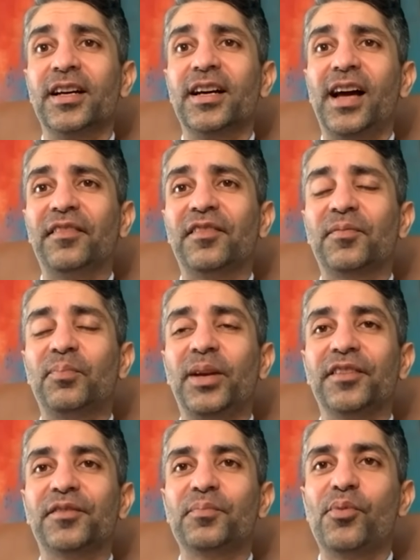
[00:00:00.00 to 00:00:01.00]
and
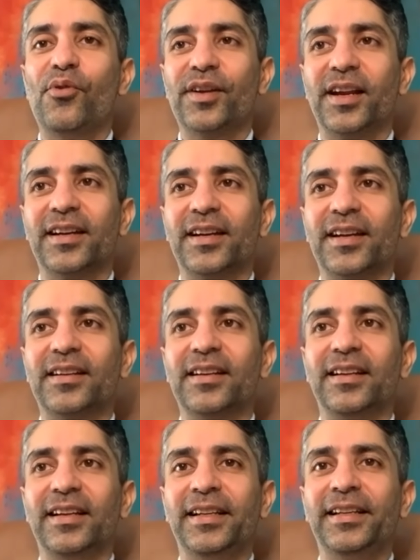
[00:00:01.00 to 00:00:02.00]
play sport at
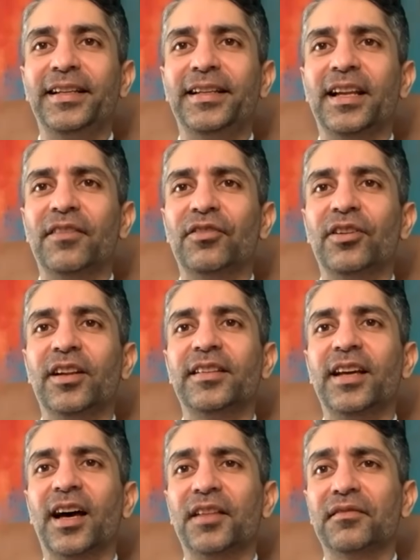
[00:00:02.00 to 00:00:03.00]
uh, elite level? And
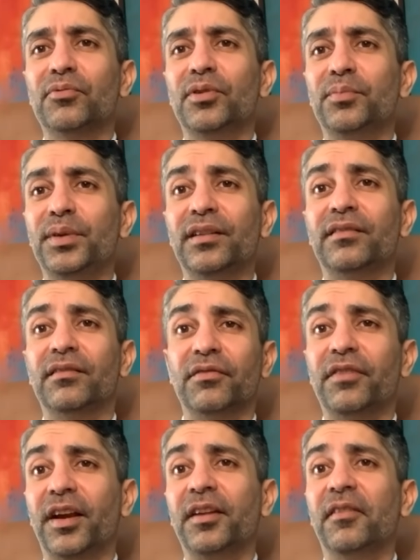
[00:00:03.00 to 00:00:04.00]
the answer will be a
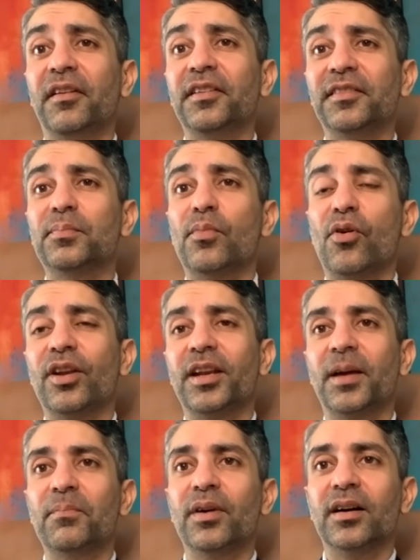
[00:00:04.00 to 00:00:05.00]
very, very small
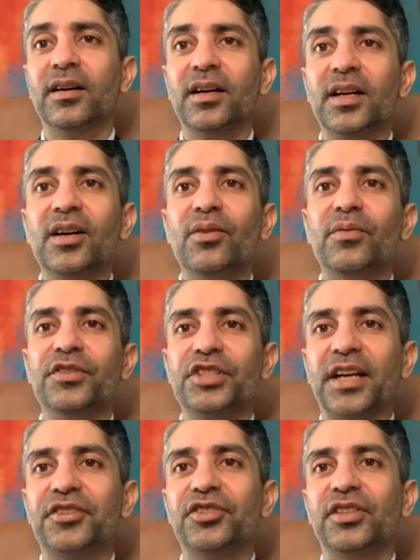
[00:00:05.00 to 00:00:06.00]
number which
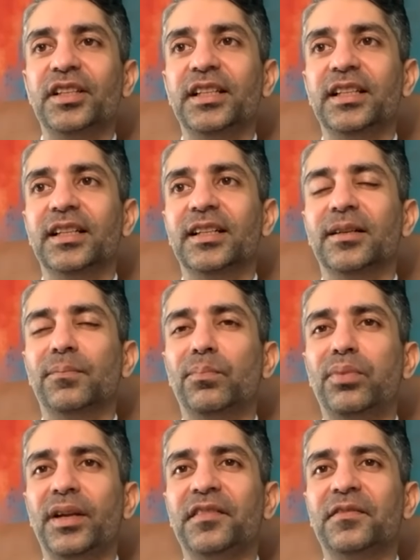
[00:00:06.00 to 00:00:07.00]
actually uh,
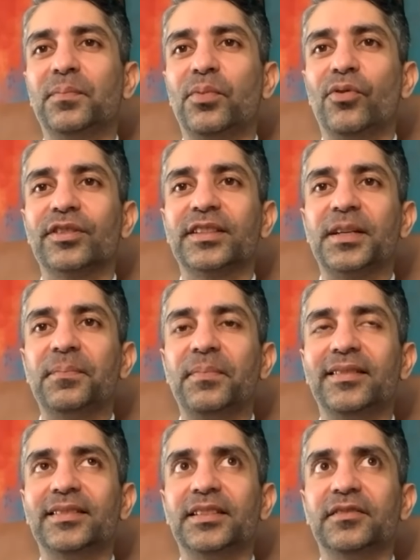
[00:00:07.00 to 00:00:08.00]
play sport
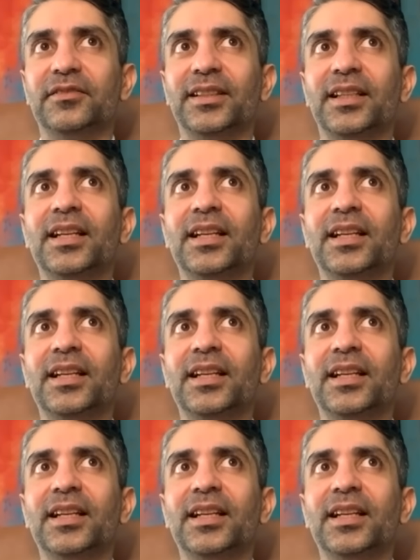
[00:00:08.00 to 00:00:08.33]
competitively.